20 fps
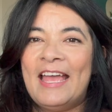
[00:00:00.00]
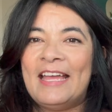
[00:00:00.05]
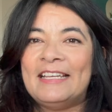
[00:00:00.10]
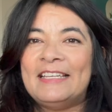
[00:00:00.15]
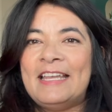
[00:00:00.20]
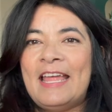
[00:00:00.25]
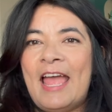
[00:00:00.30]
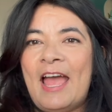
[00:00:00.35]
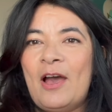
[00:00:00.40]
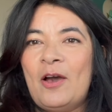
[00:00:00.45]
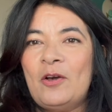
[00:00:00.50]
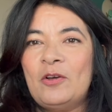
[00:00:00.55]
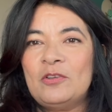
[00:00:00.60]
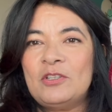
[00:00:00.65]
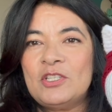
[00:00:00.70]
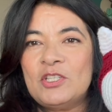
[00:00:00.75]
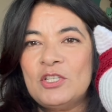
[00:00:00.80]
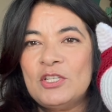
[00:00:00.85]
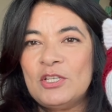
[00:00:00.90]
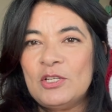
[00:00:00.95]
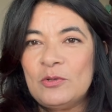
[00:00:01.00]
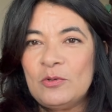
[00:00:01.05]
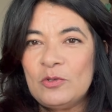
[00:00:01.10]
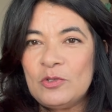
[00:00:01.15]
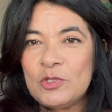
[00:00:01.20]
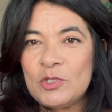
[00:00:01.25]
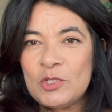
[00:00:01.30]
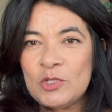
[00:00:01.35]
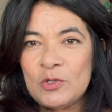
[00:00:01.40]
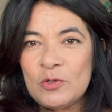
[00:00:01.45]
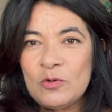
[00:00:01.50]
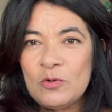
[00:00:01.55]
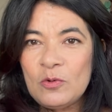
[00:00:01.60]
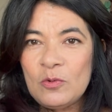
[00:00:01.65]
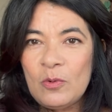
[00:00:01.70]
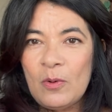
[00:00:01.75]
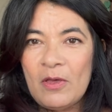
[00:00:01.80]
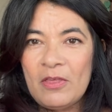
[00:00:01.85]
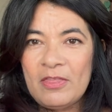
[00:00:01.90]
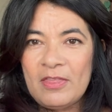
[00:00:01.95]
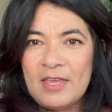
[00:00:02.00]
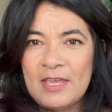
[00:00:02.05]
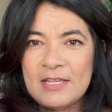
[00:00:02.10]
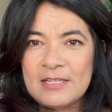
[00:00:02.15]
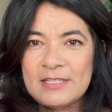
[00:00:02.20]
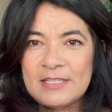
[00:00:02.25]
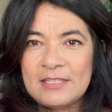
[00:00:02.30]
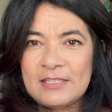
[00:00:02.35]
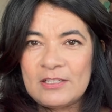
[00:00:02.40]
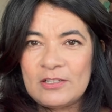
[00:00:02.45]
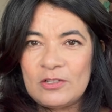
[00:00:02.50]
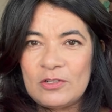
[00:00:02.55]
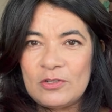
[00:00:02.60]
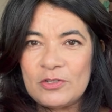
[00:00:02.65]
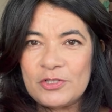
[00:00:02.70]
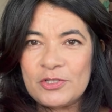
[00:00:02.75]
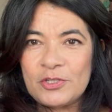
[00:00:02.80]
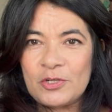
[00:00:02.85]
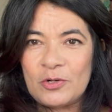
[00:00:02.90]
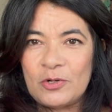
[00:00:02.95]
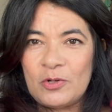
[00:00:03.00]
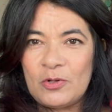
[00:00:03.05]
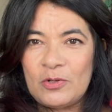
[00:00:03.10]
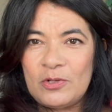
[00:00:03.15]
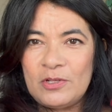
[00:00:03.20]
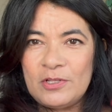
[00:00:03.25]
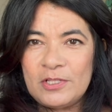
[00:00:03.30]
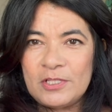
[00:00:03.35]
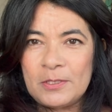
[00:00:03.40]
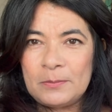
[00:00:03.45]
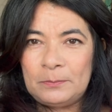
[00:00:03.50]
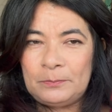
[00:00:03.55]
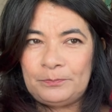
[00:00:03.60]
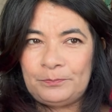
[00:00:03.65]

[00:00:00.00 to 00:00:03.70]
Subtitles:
Now, to do these little circles,